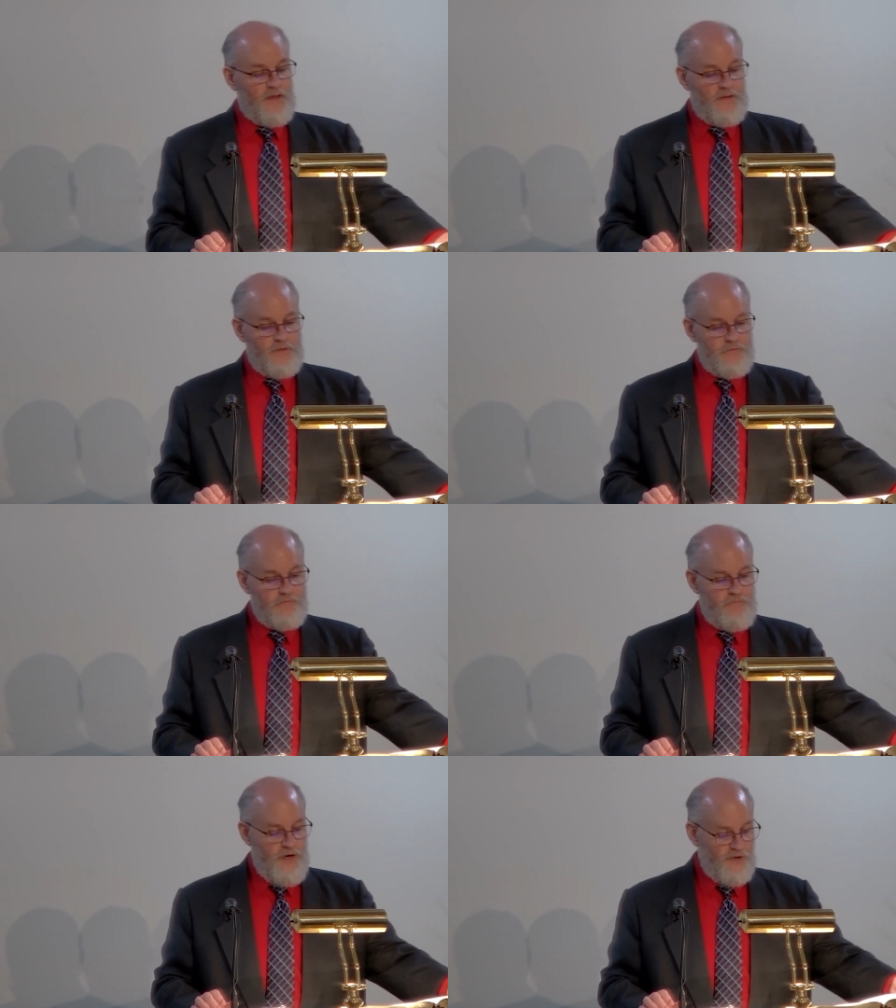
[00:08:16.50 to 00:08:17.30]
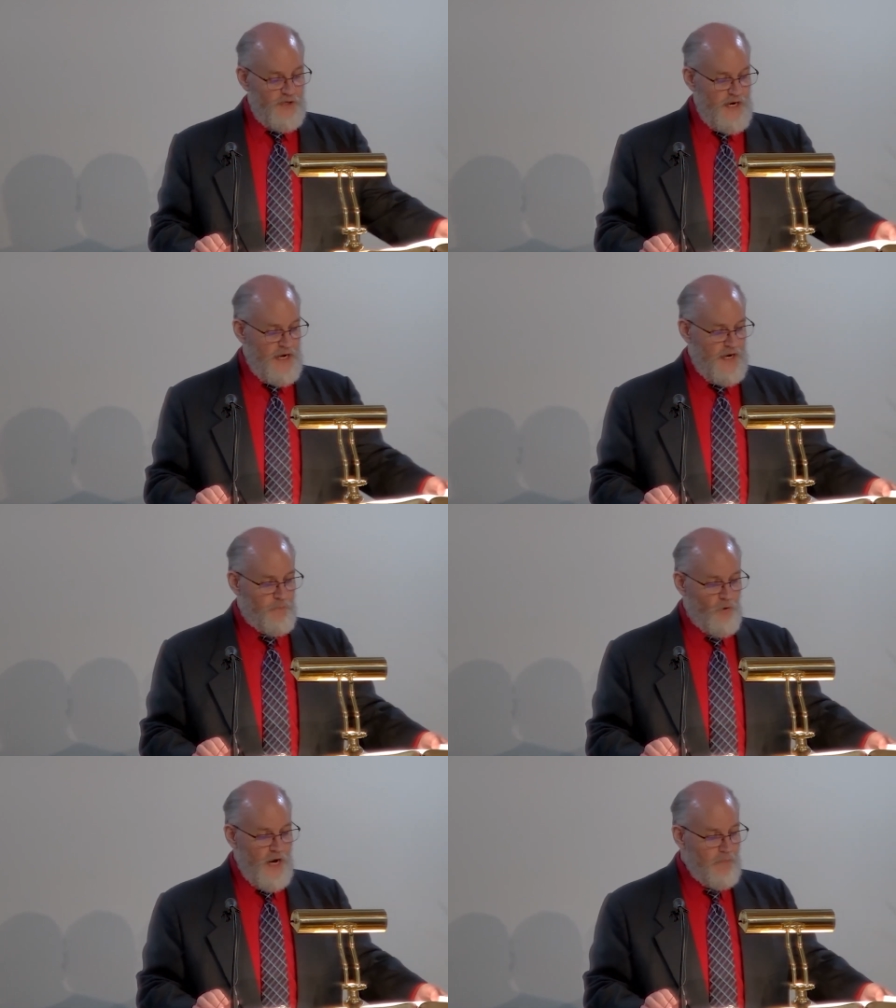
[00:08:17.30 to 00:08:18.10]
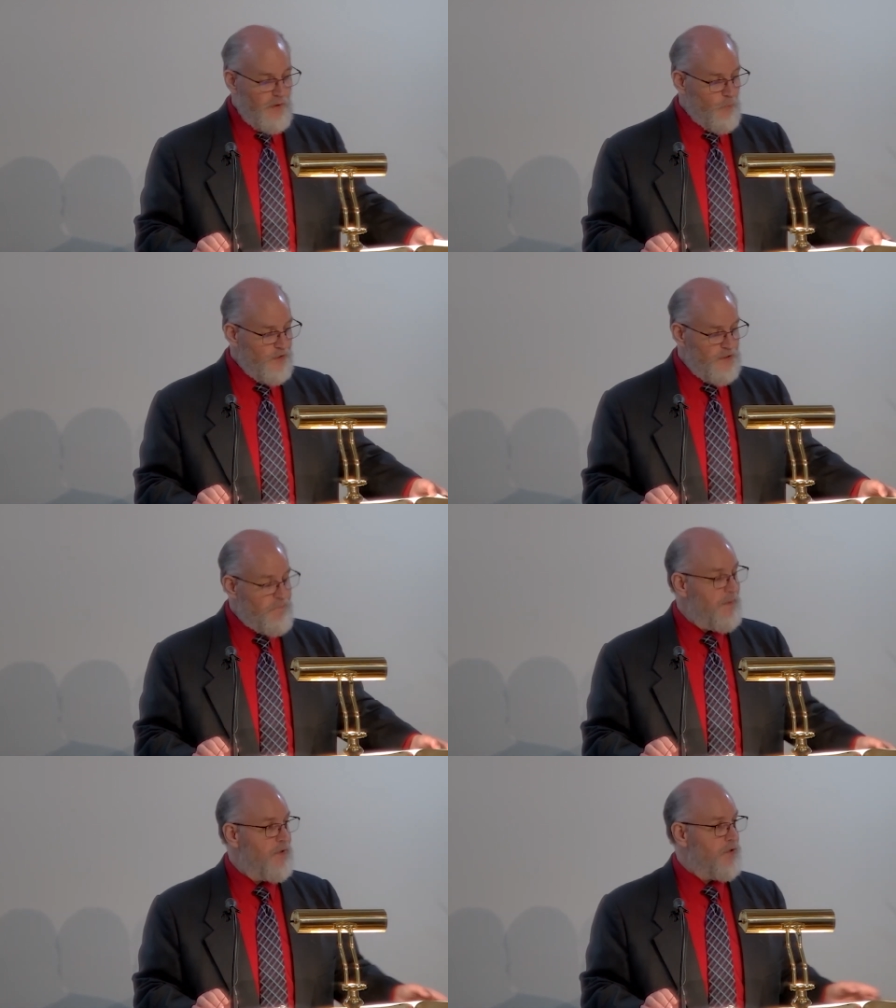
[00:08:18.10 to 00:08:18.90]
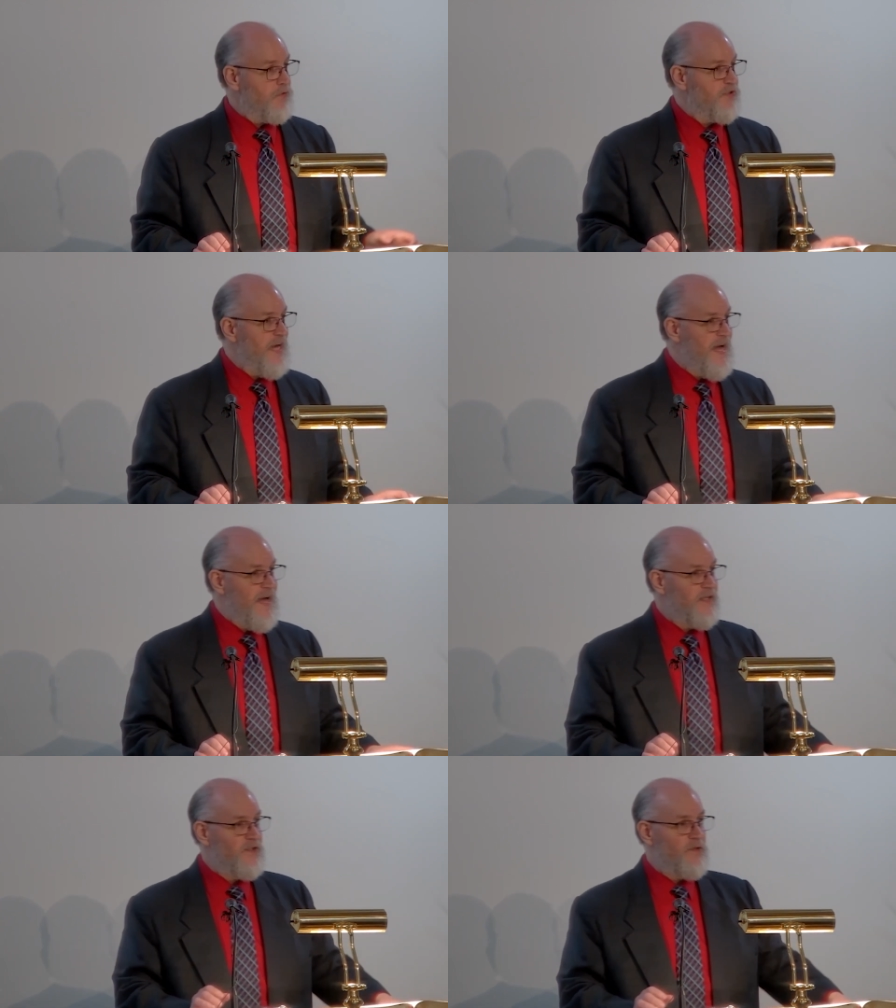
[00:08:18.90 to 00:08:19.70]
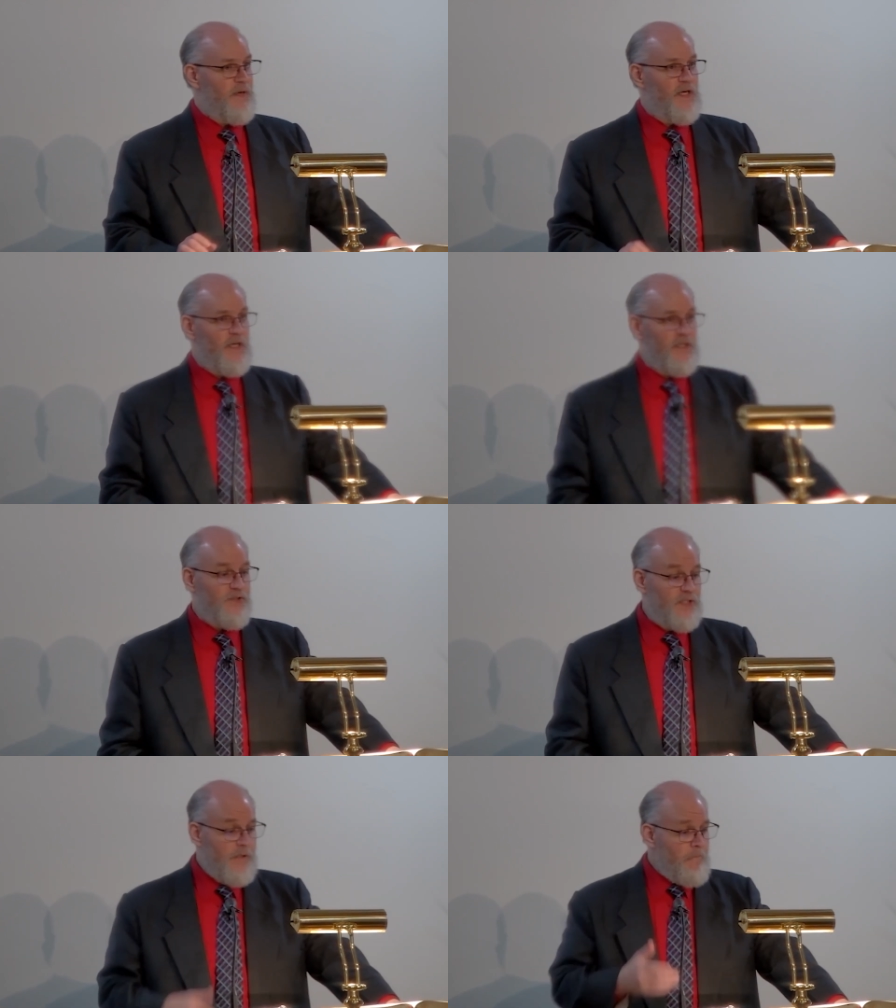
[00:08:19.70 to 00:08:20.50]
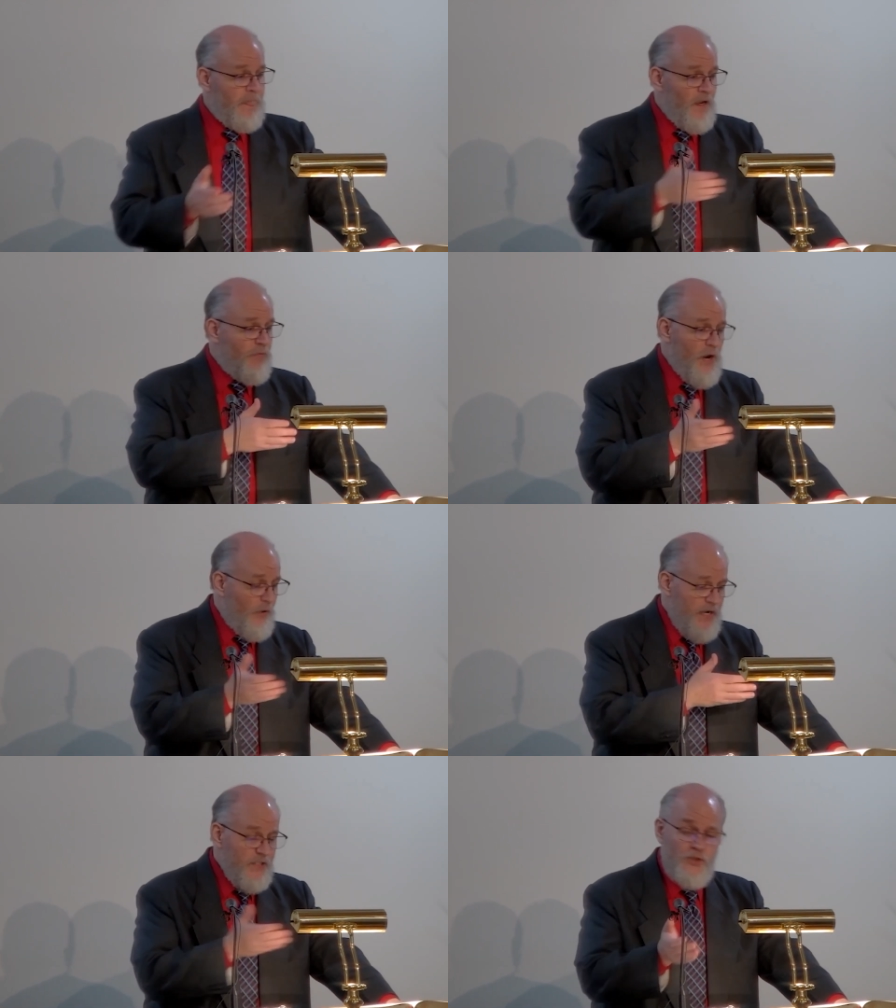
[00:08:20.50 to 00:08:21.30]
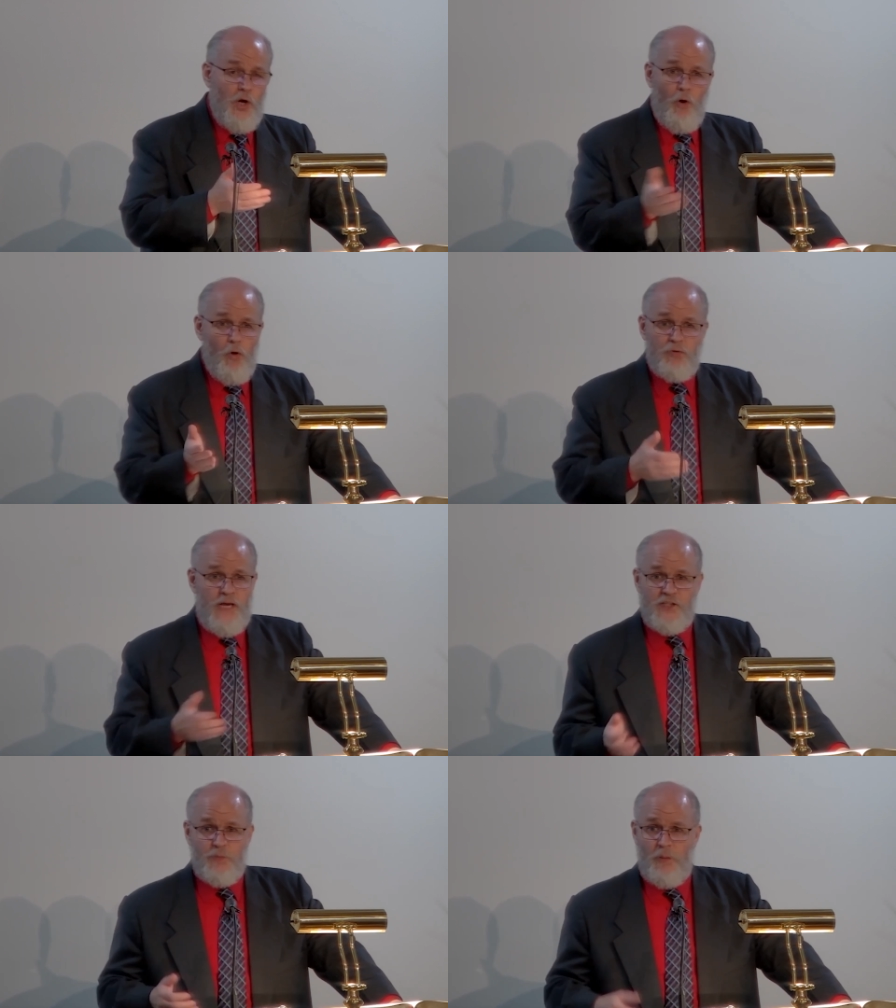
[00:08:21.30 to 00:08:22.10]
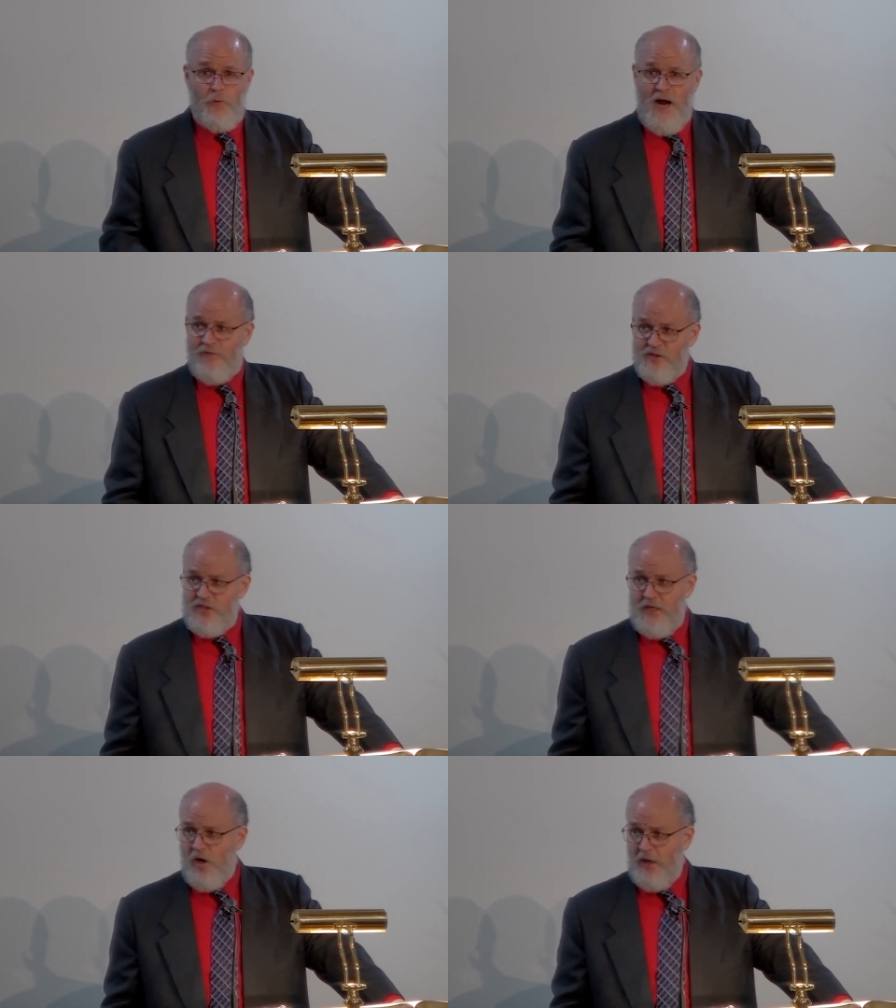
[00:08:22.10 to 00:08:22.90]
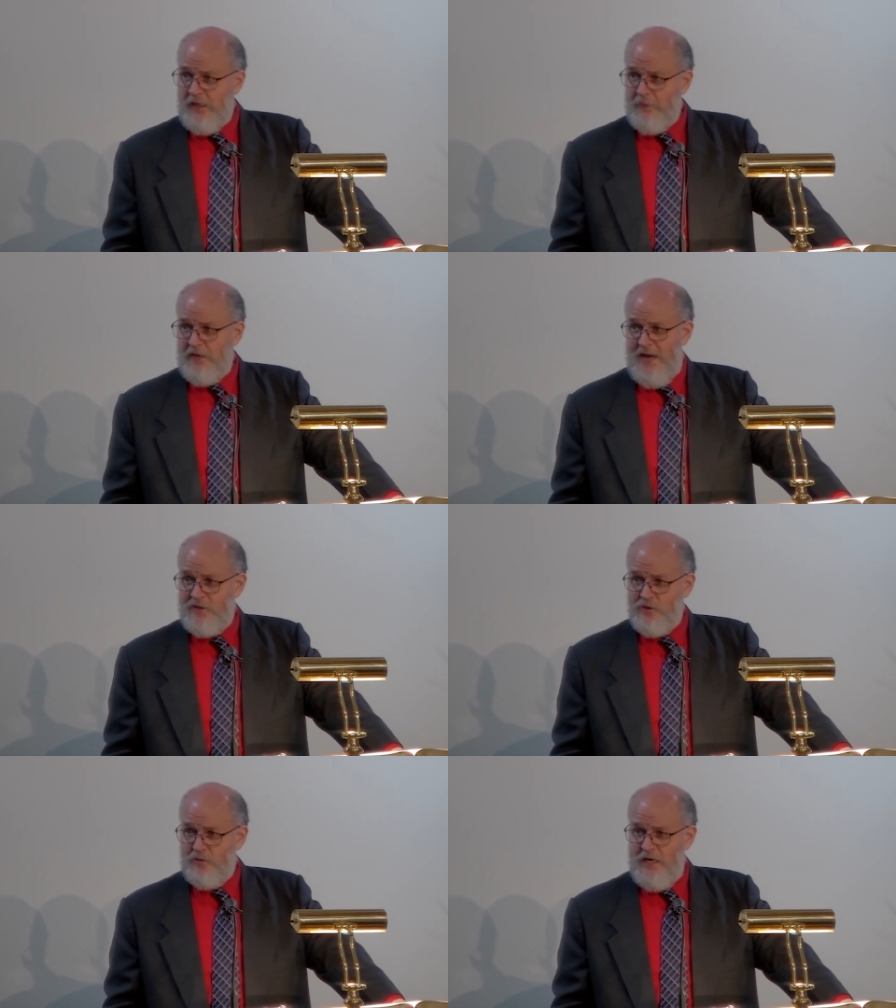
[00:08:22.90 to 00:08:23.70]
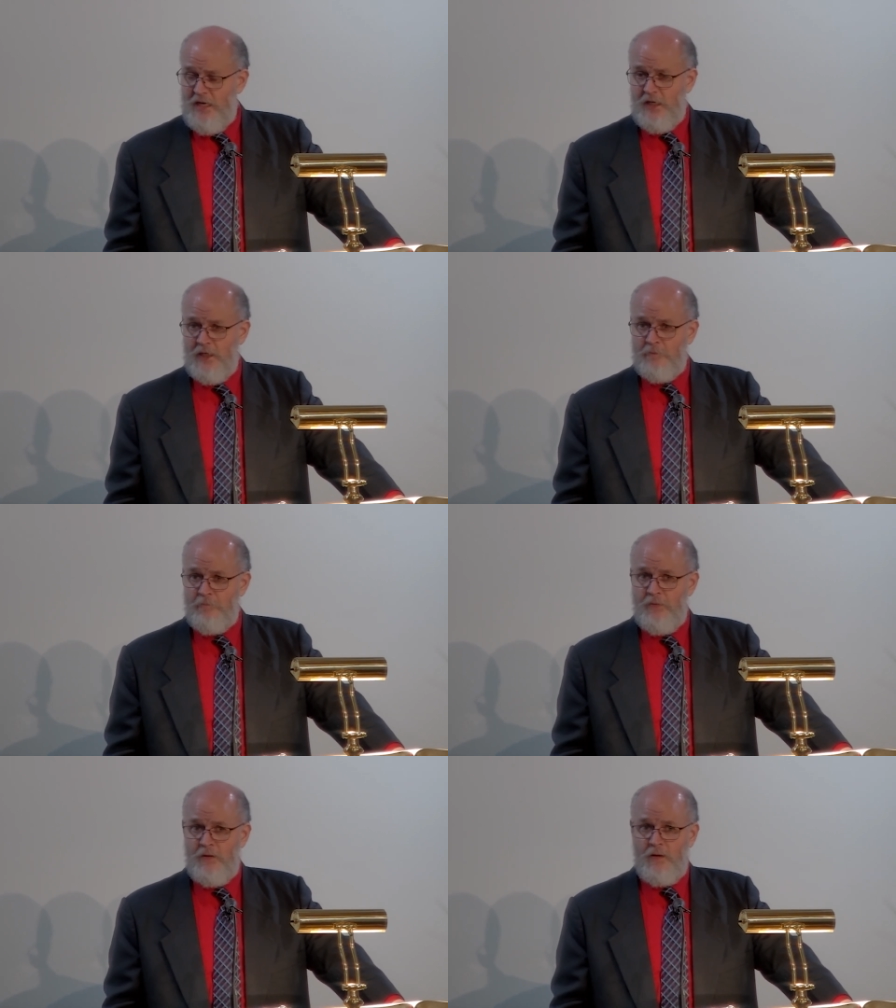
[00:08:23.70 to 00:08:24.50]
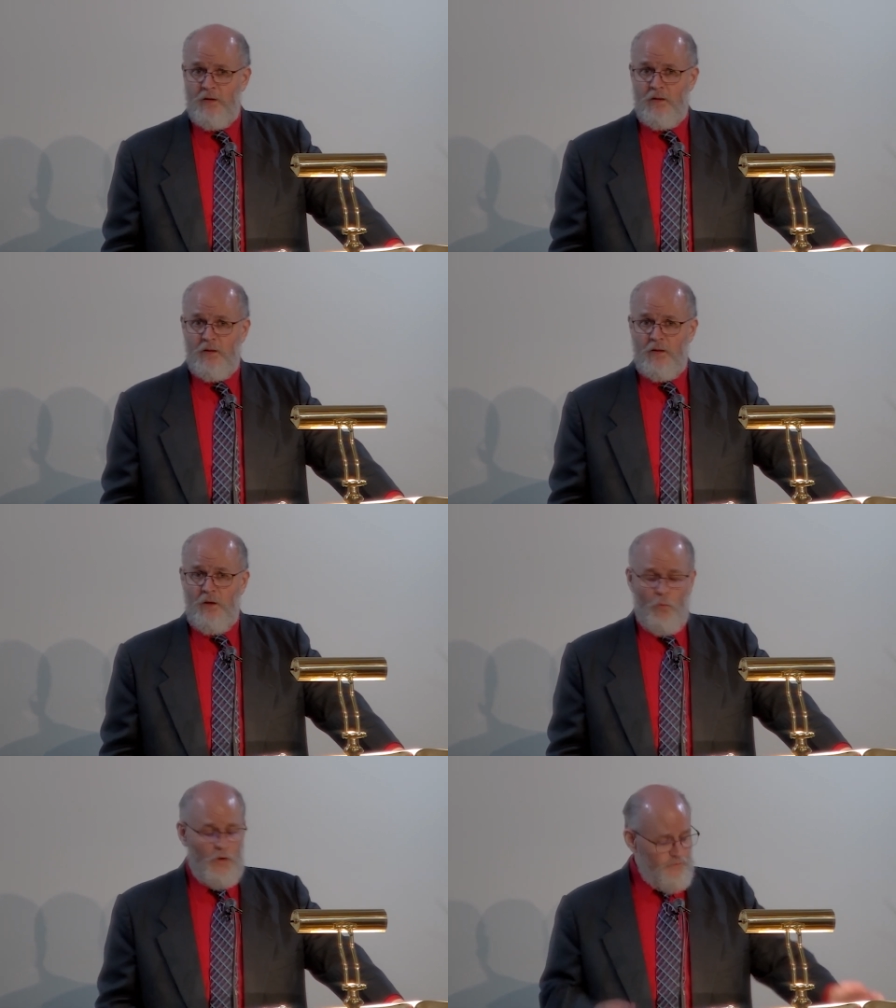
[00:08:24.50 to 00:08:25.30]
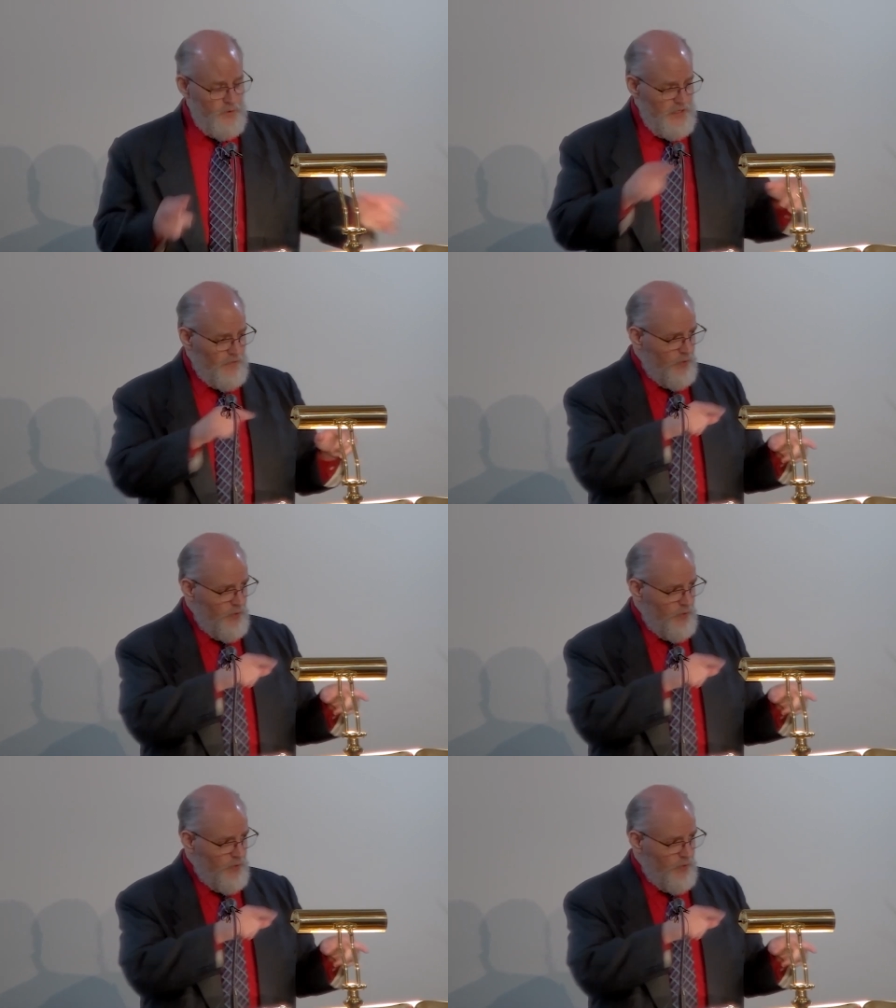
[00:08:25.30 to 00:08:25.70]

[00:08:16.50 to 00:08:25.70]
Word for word: uh, there's a, a problem with the biblical text because there is no Old Testament prophecy calling him a Nazarene. Well, if you,